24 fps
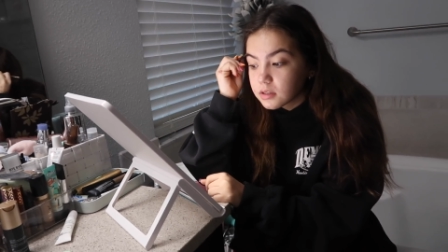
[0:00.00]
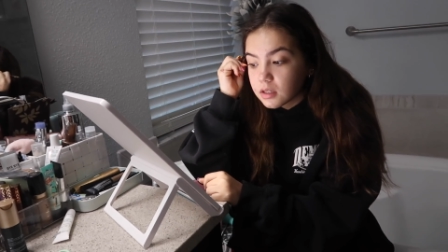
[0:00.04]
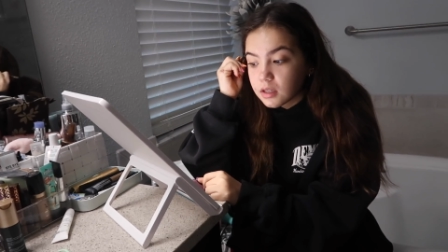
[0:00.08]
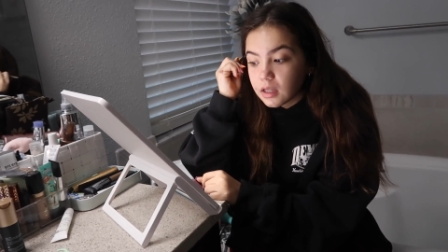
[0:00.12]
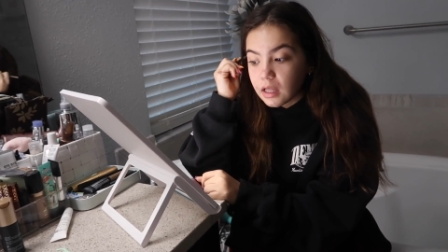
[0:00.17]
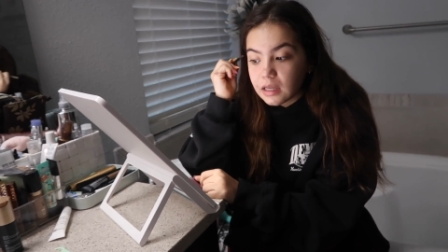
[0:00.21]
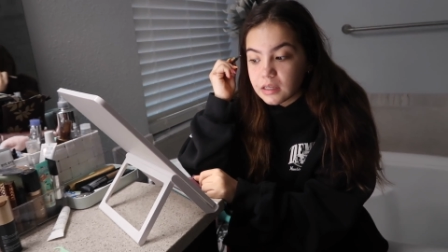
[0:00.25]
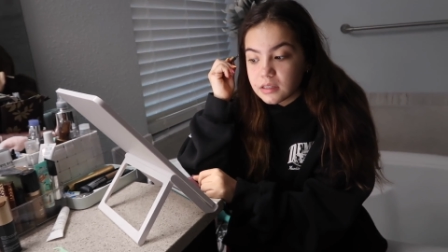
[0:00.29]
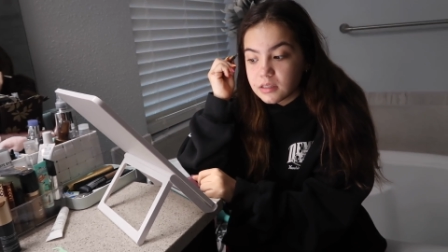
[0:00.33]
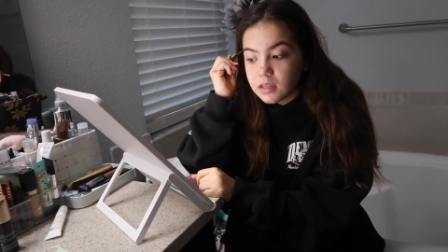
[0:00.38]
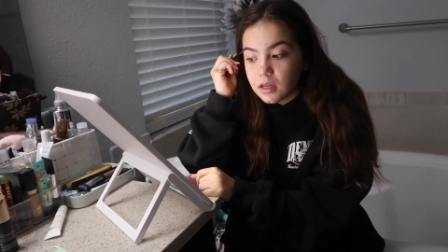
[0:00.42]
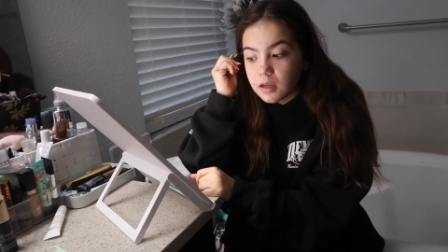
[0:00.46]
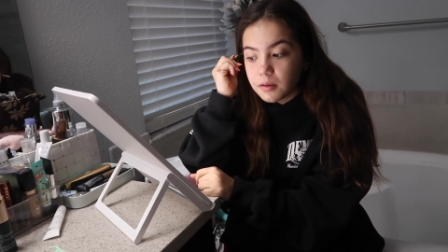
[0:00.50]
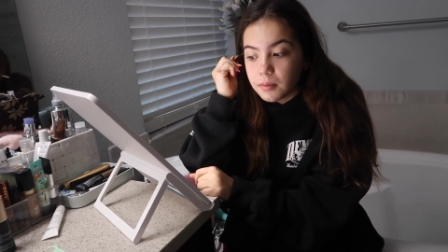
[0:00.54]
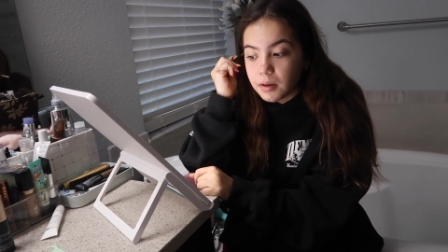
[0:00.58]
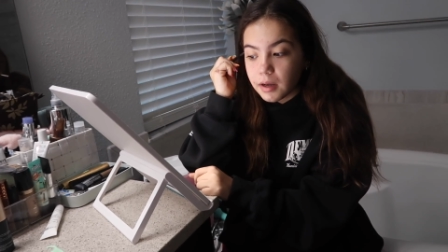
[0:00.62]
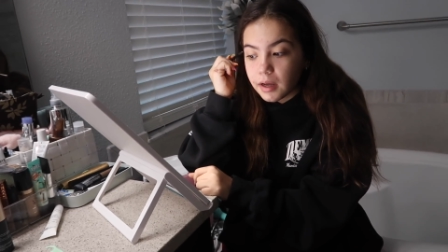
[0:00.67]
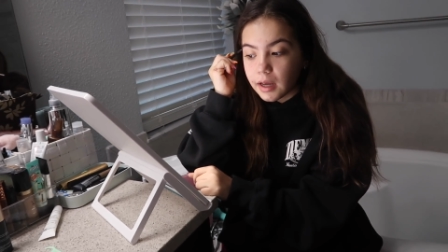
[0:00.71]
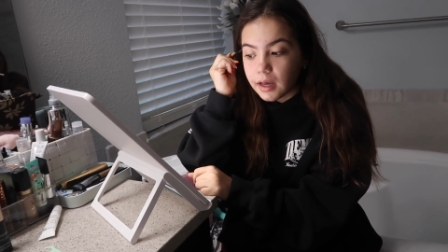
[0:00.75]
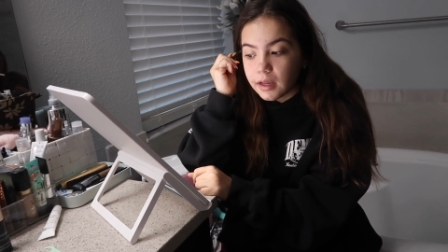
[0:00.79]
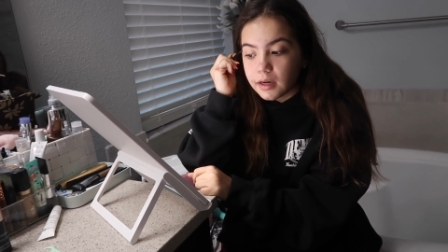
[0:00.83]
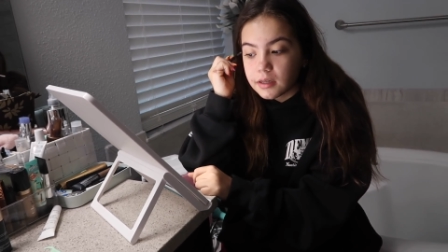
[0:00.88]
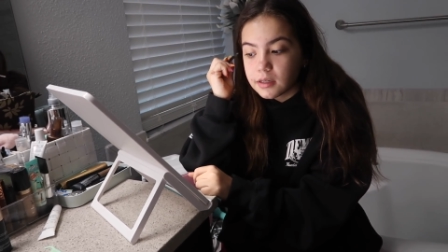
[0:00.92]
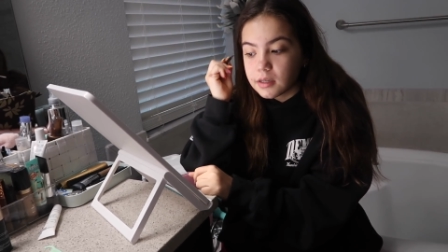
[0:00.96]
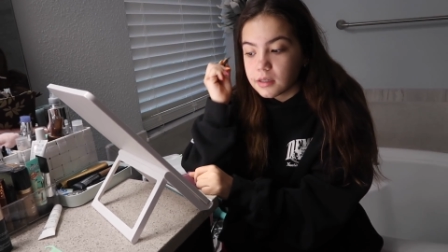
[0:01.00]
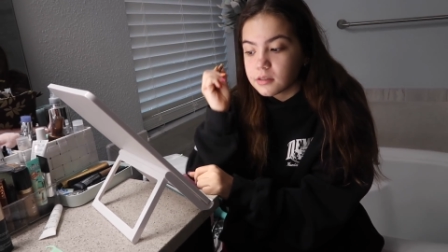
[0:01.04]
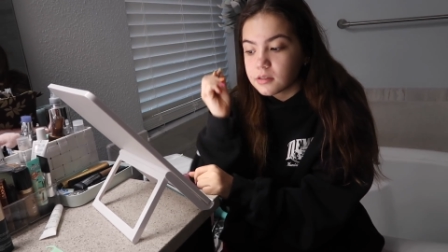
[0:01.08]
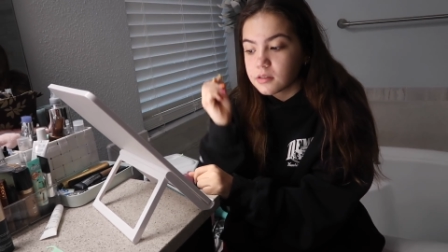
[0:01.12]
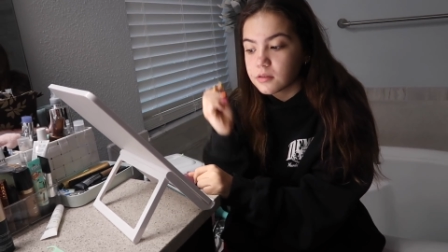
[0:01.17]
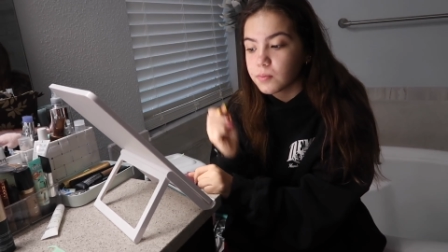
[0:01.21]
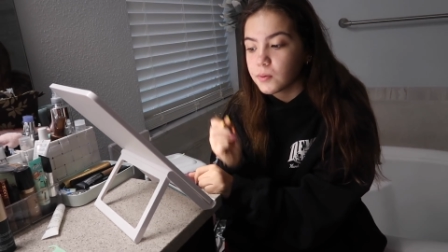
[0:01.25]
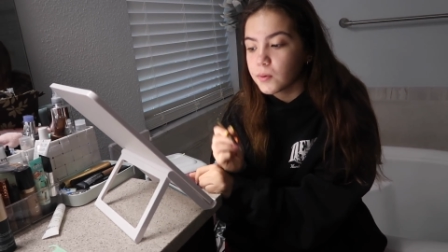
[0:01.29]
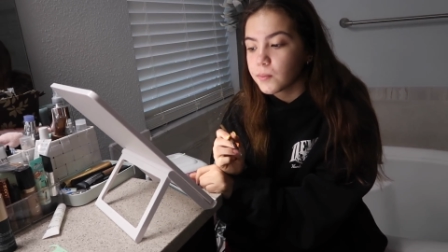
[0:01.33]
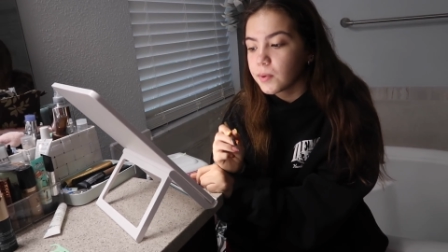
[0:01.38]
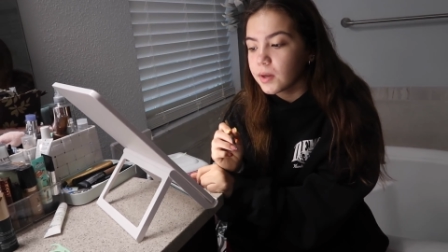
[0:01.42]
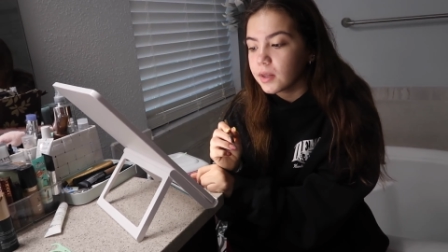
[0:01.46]
the last time I had a
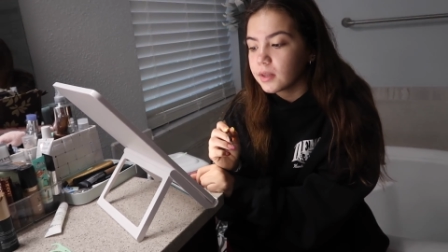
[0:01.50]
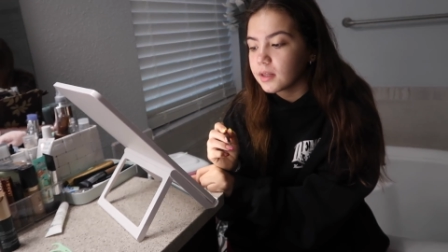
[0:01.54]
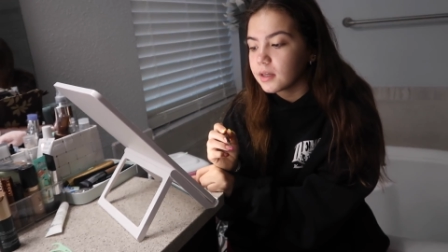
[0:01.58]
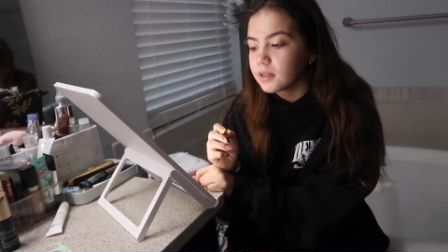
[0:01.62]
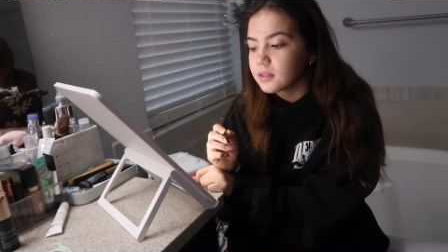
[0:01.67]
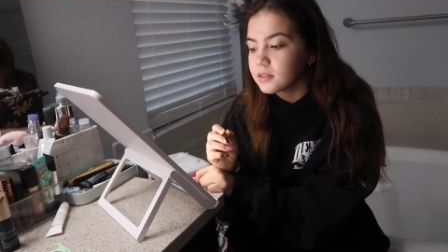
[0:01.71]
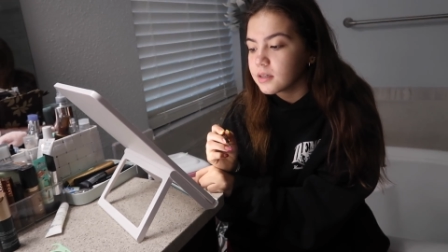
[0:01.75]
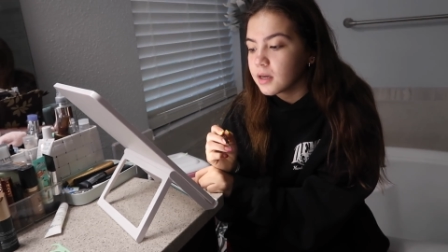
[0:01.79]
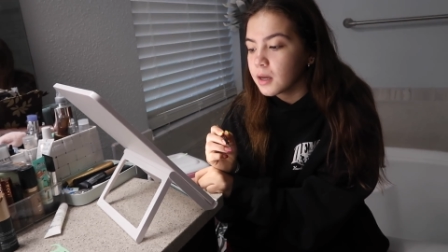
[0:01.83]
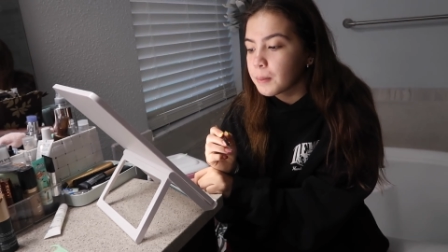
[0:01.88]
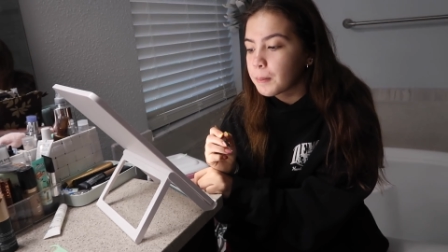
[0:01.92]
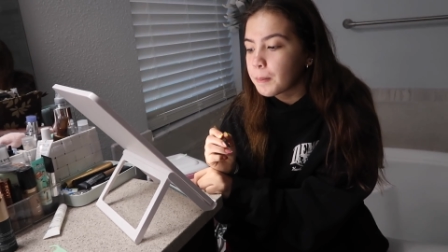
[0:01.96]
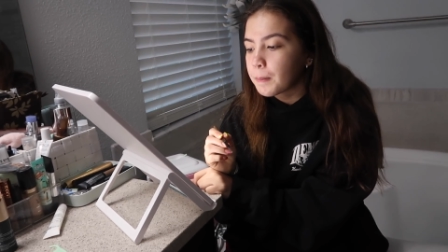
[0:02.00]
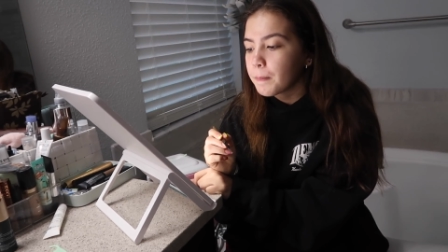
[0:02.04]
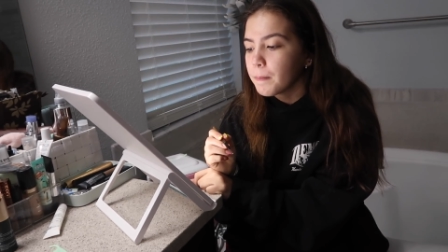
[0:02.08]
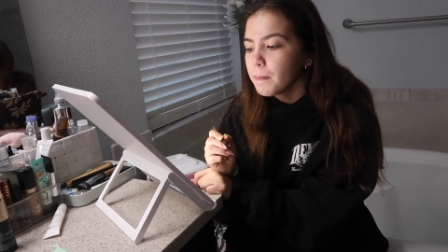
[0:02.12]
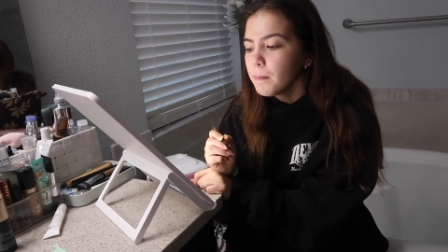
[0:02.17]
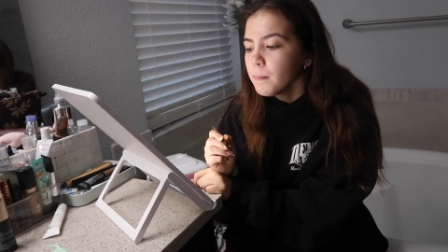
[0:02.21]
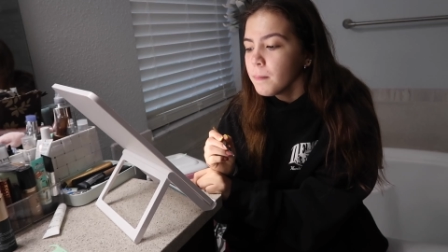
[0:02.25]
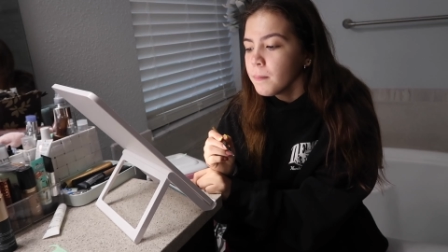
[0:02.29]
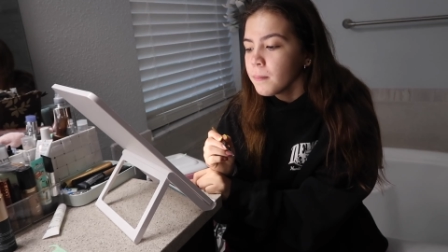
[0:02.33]
dentist appointment at that time,